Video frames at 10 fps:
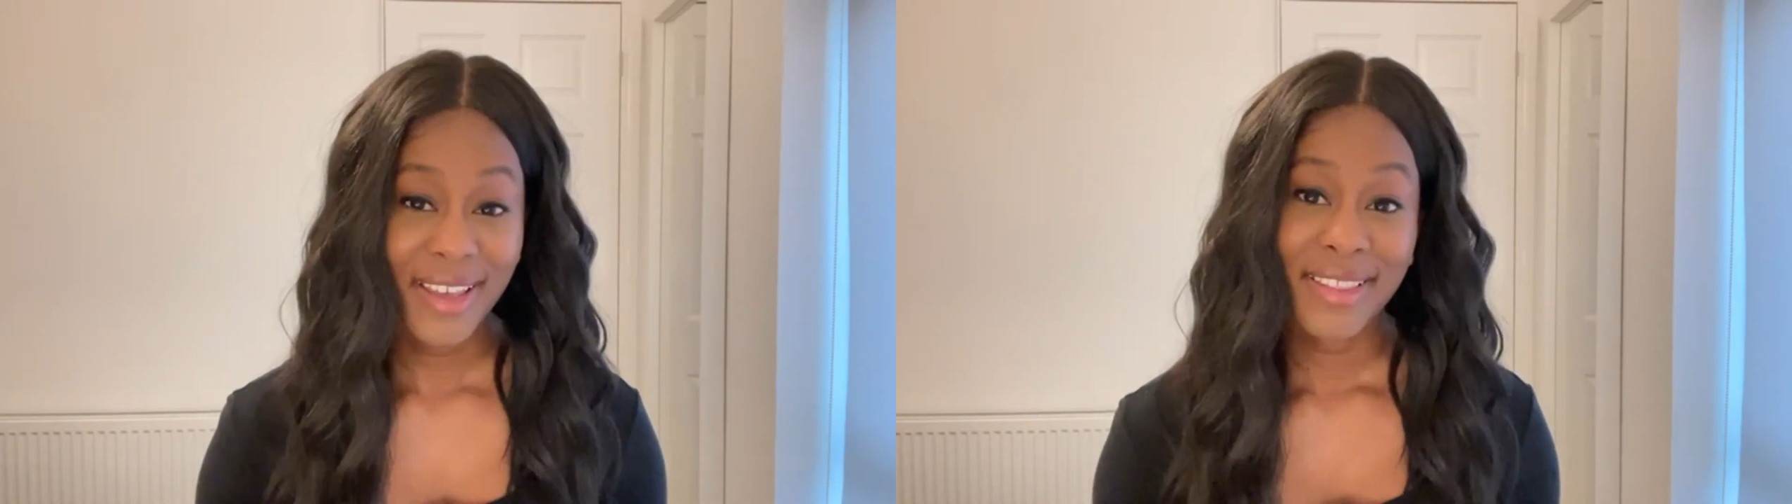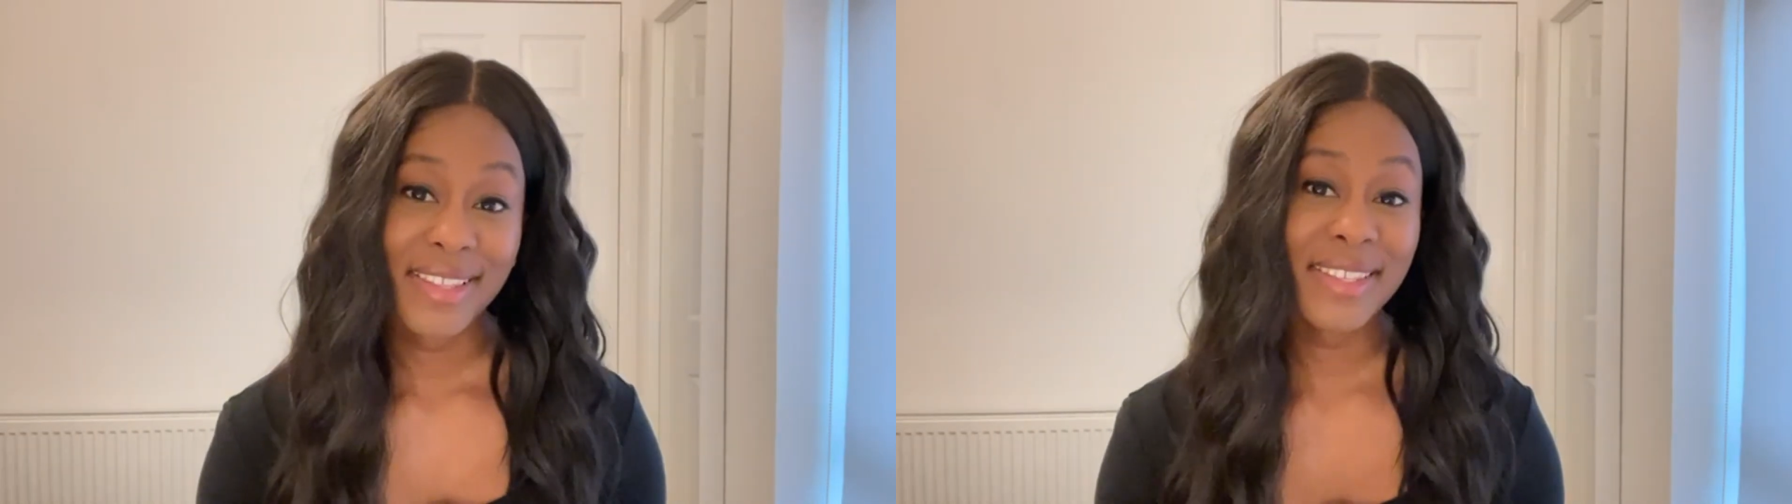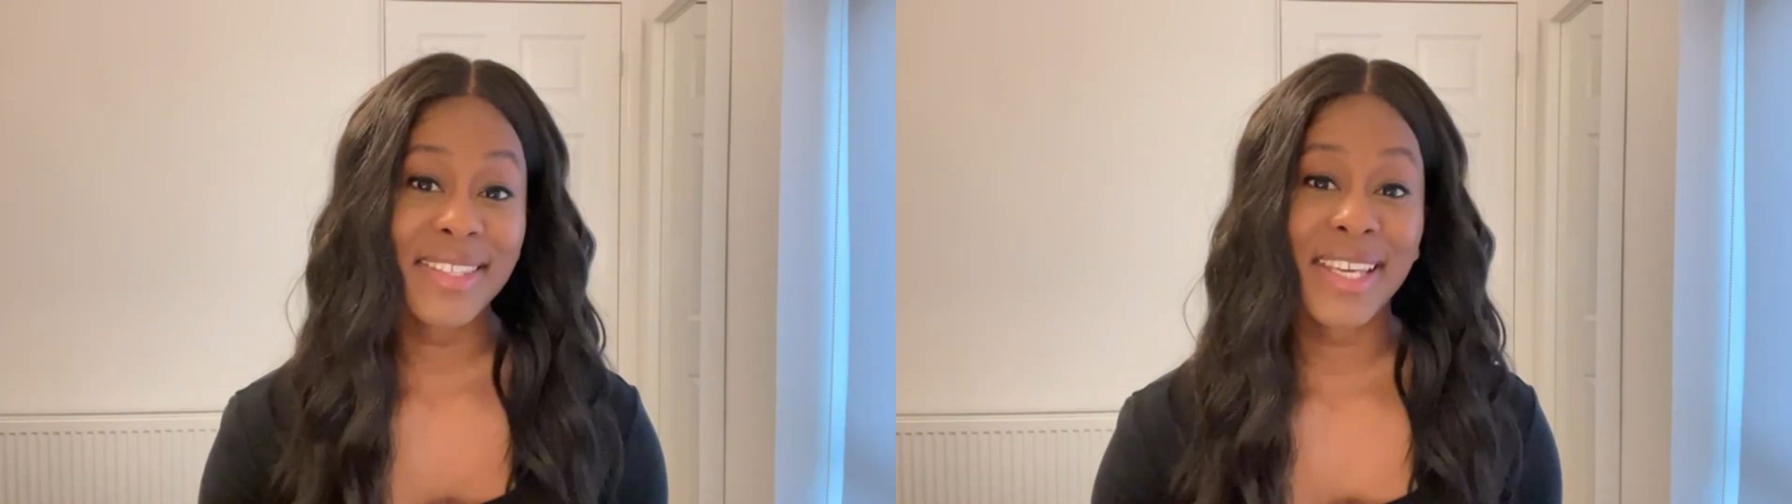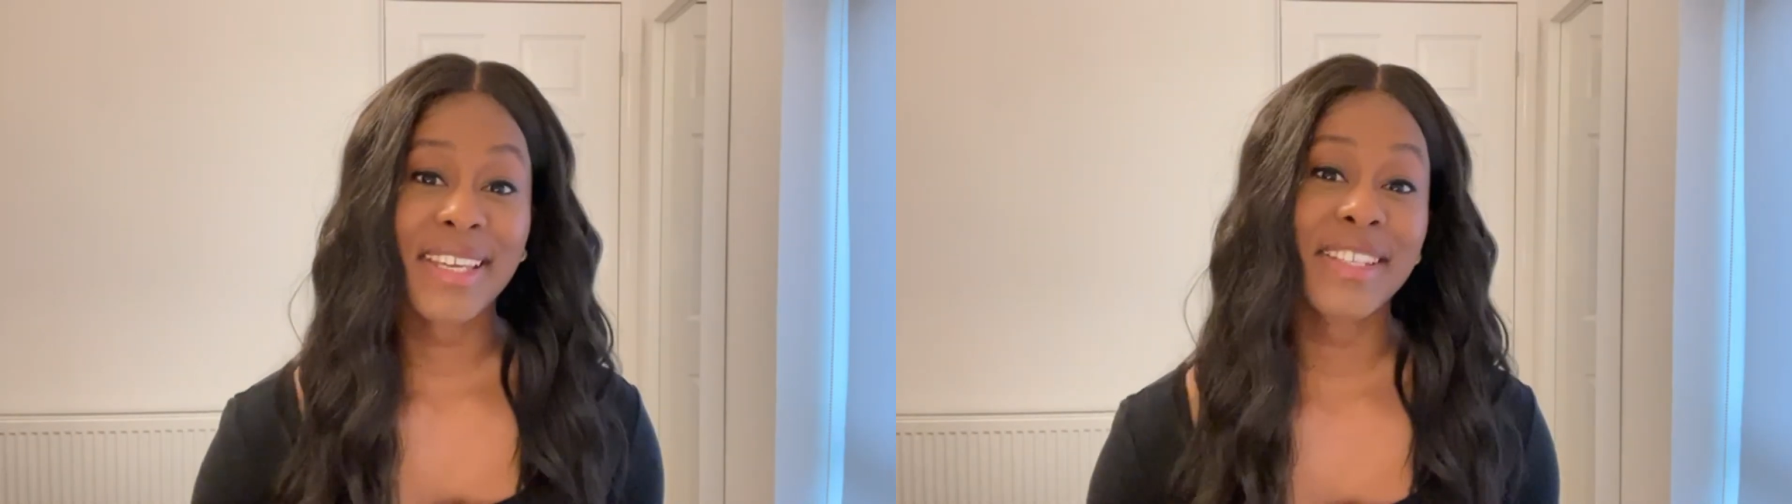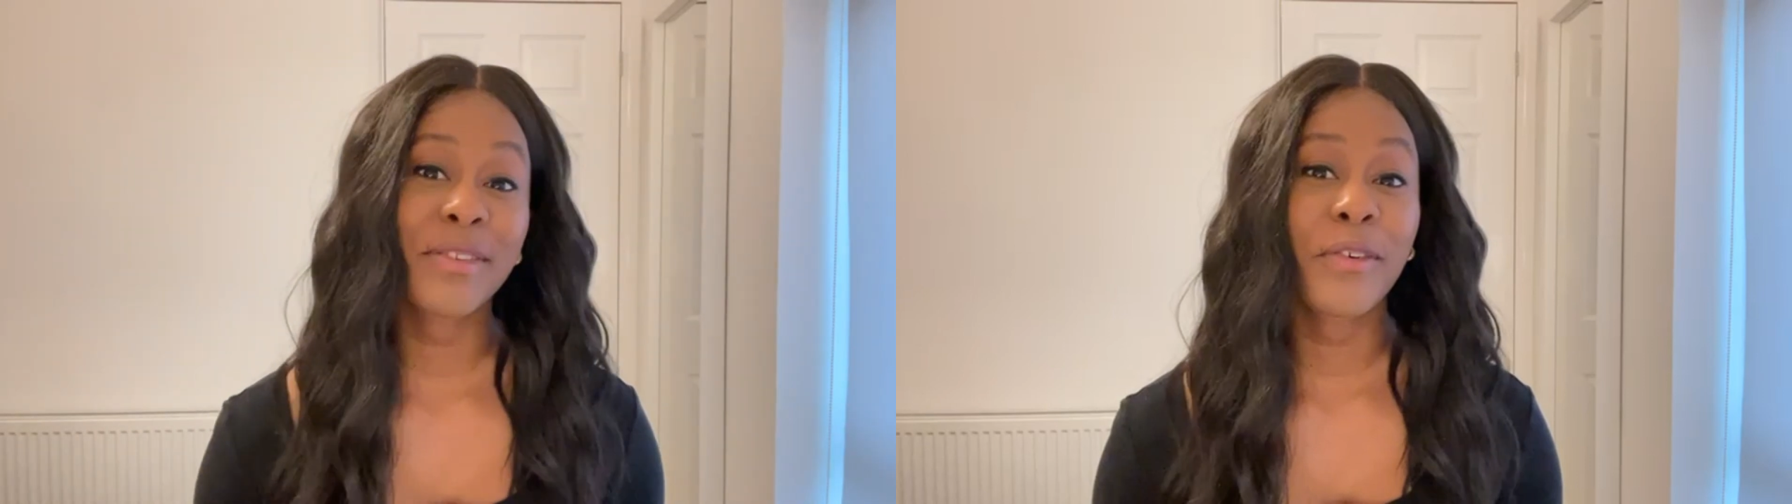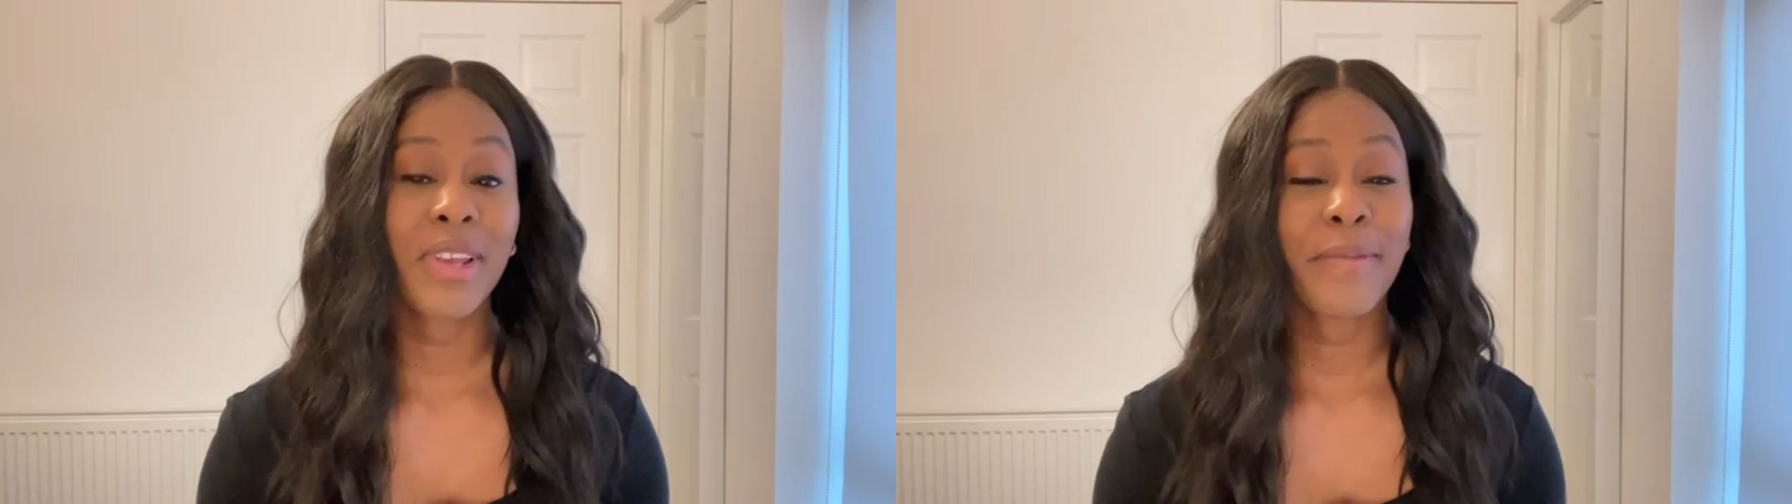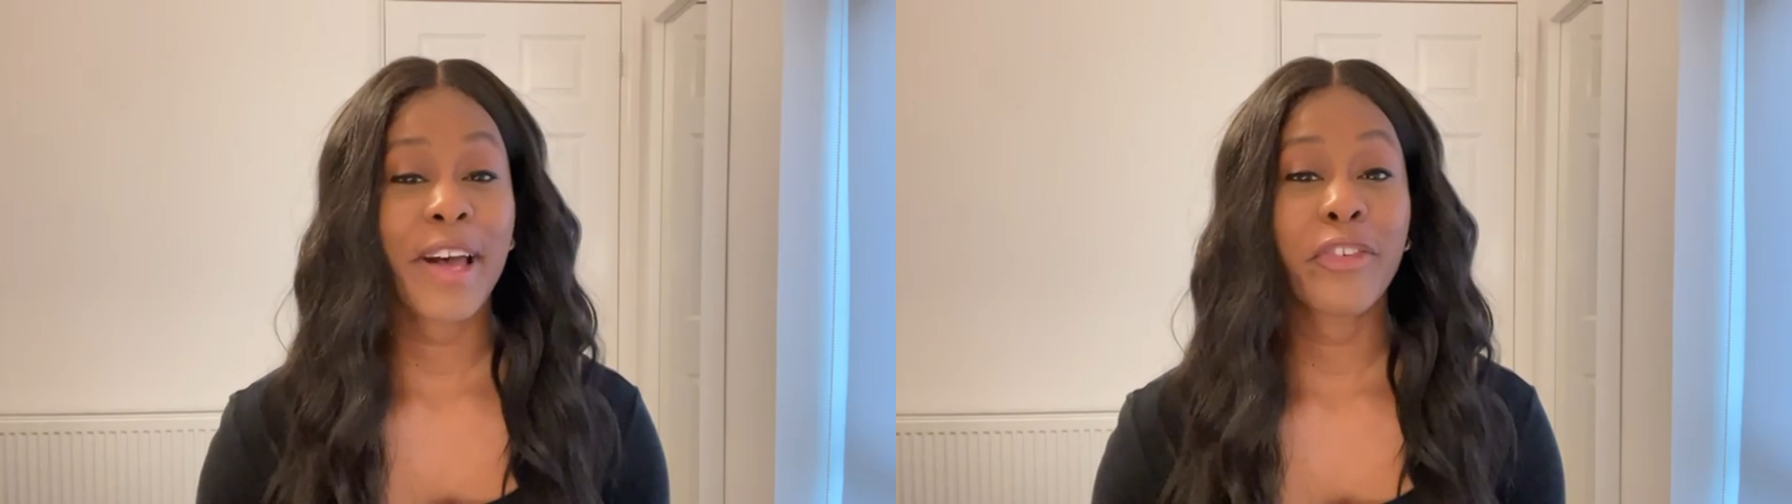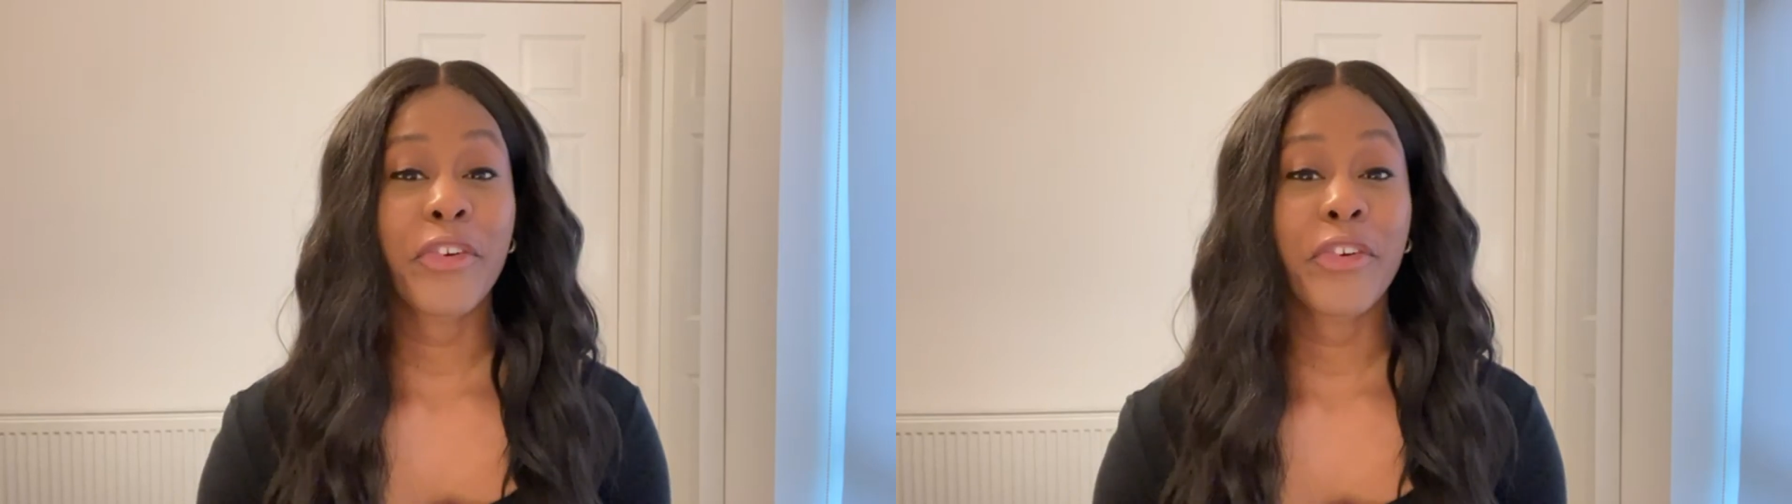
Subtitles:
This stage is all about